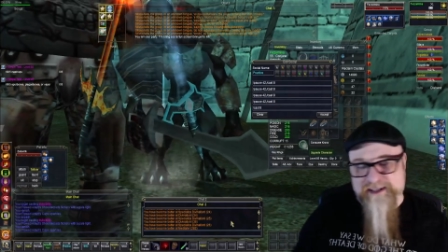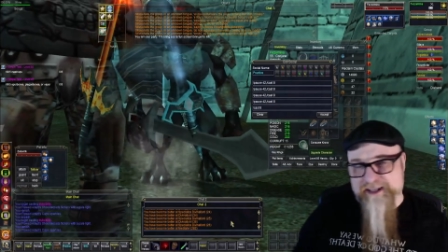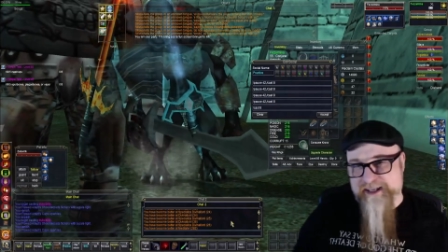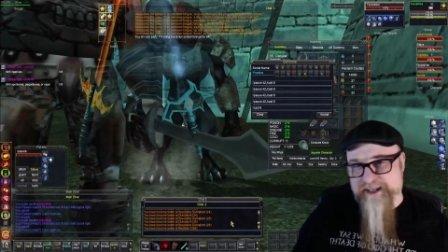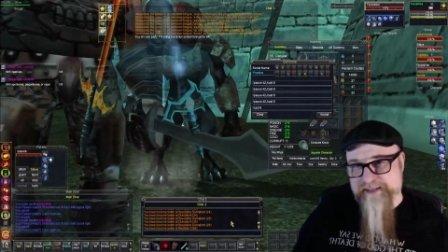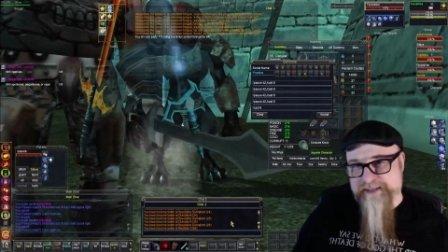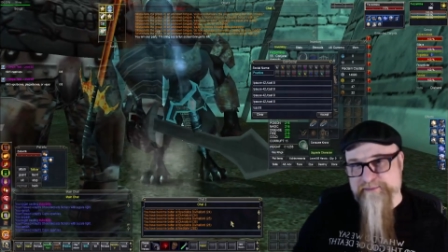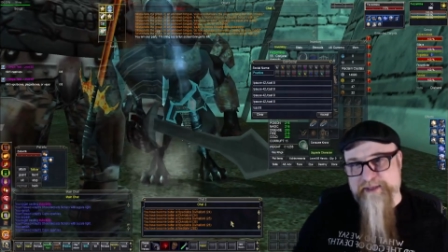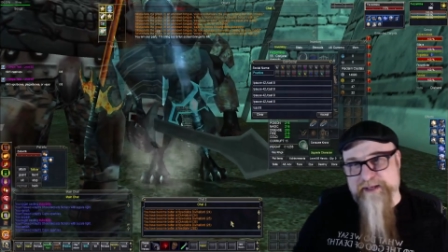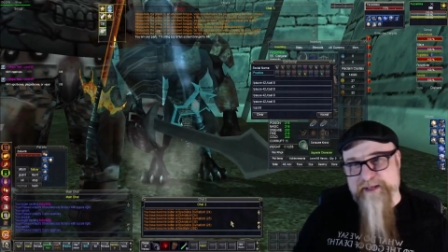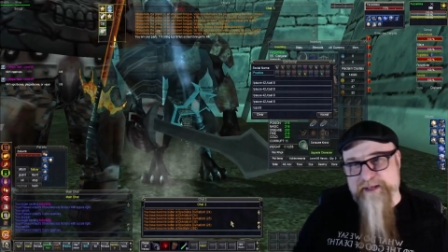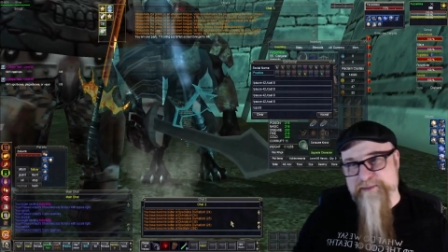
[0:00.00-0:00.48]

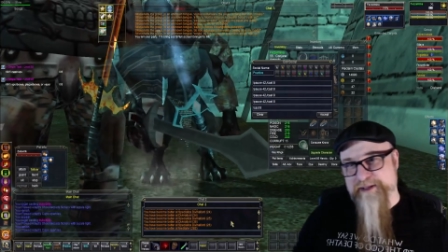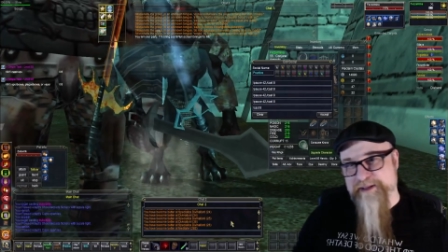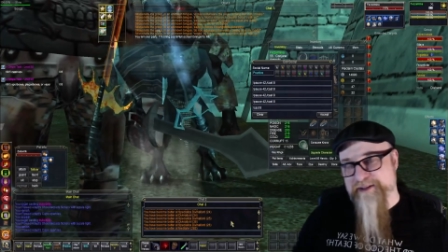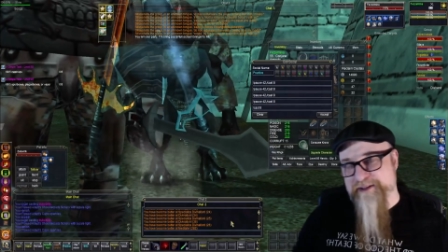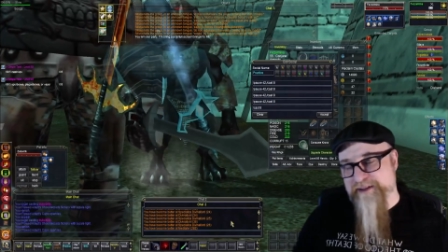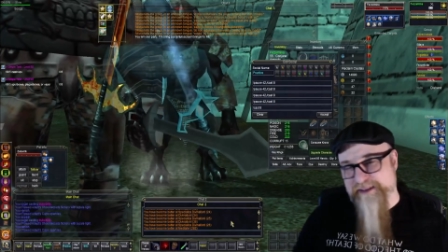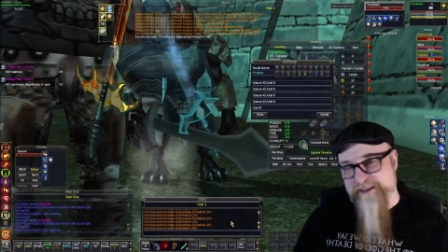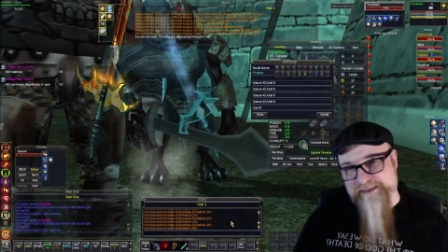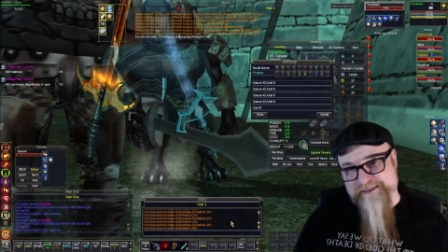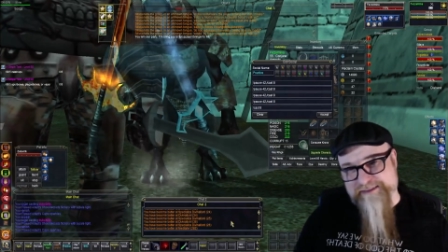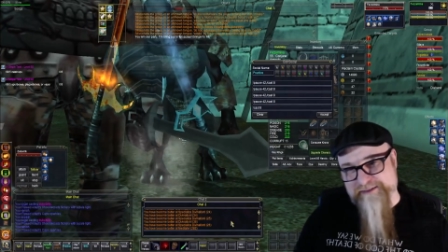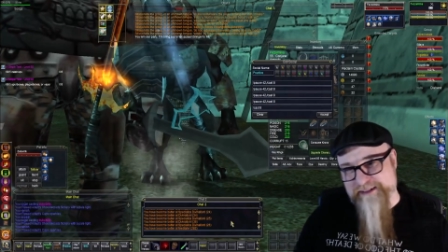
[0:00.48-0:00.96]
and maybe
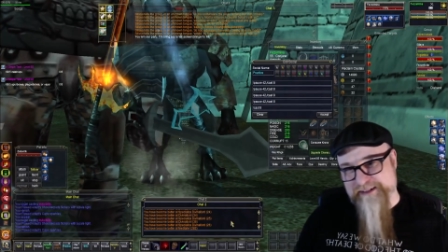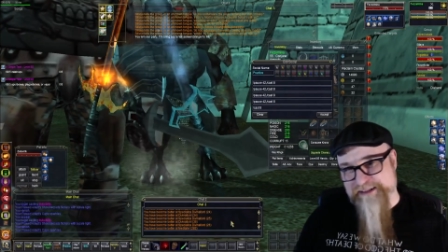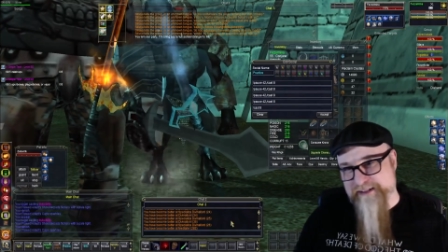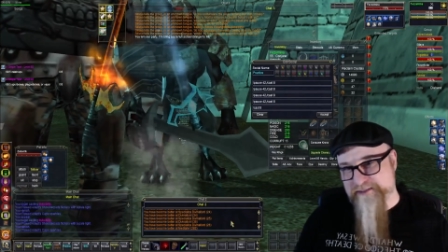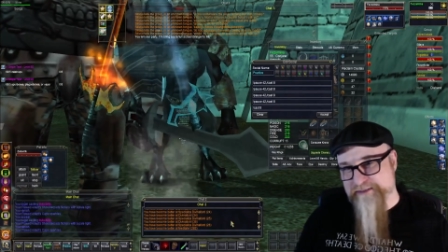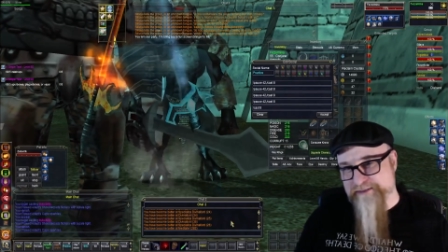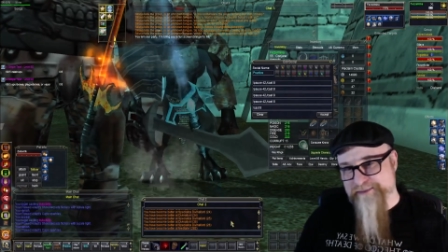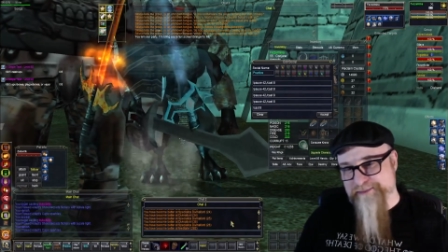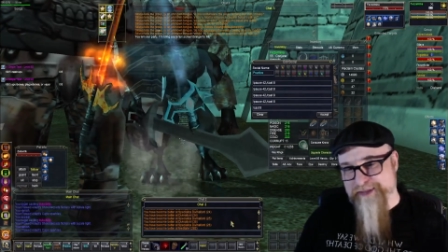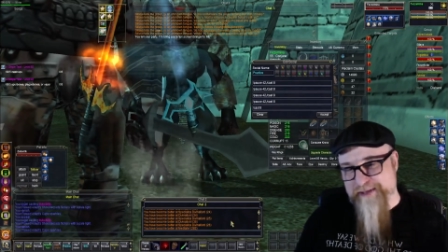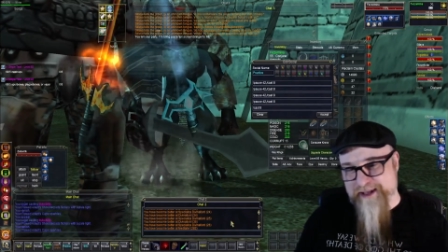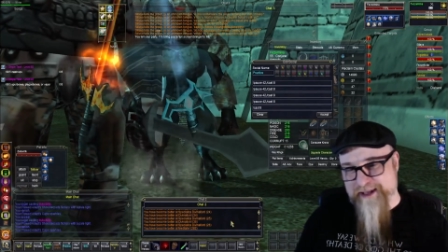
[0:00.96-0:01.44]
all three of
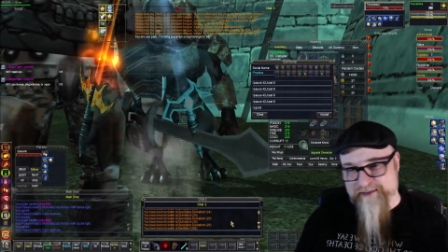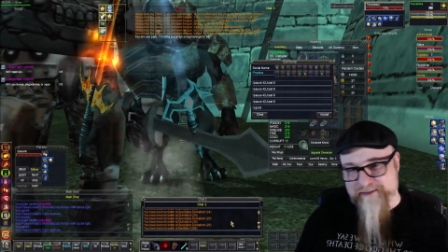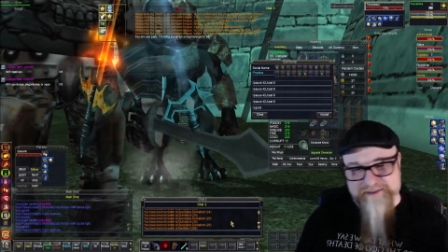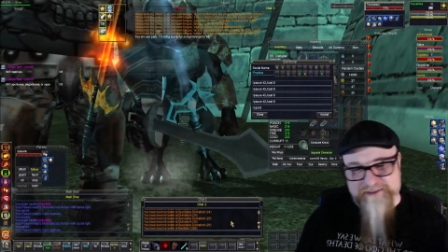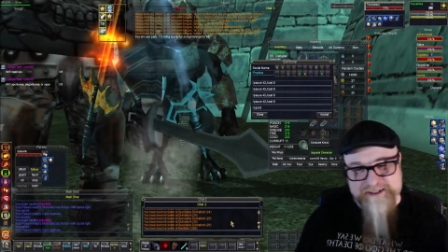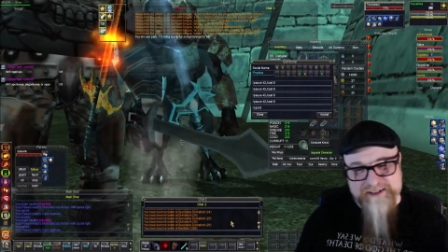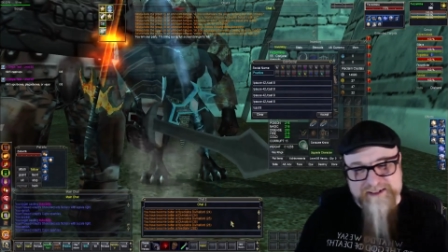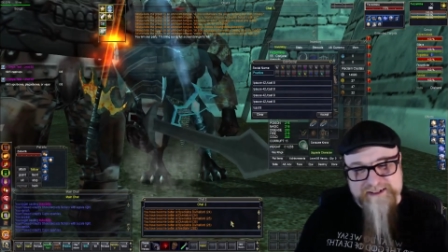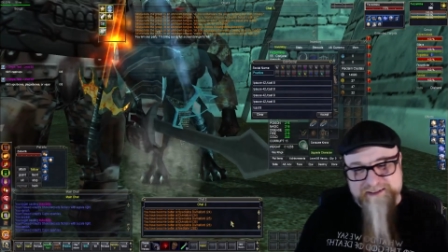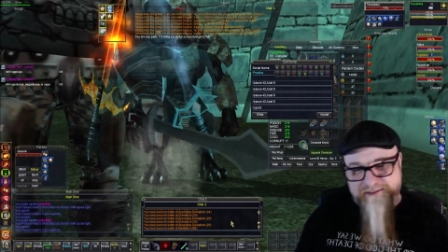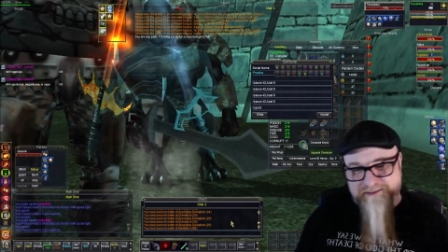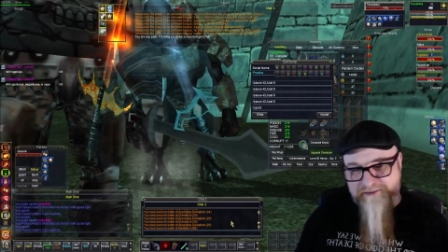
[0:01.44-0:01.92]
them have
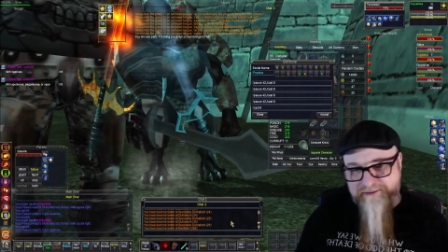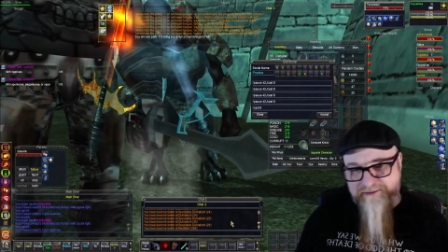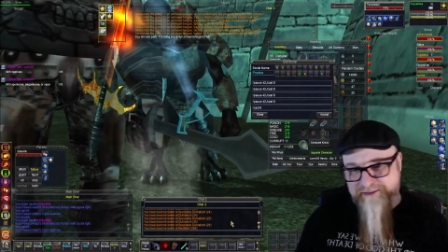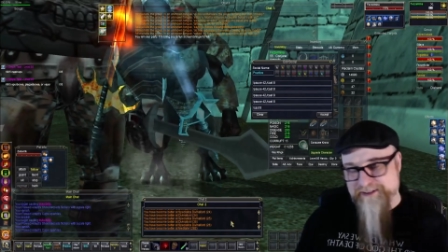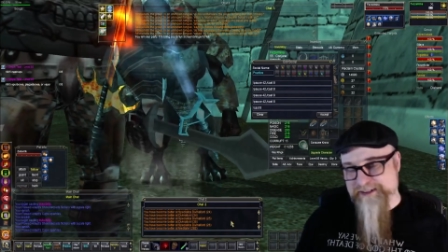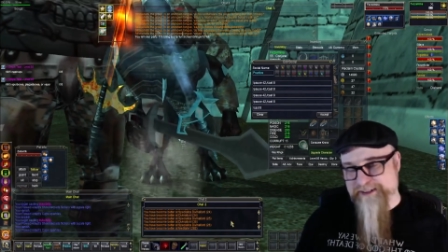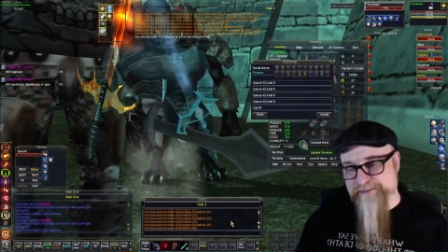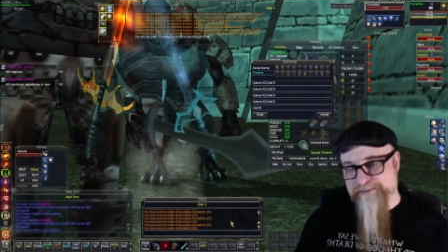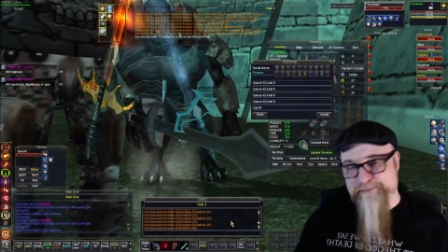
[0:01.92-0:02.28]
really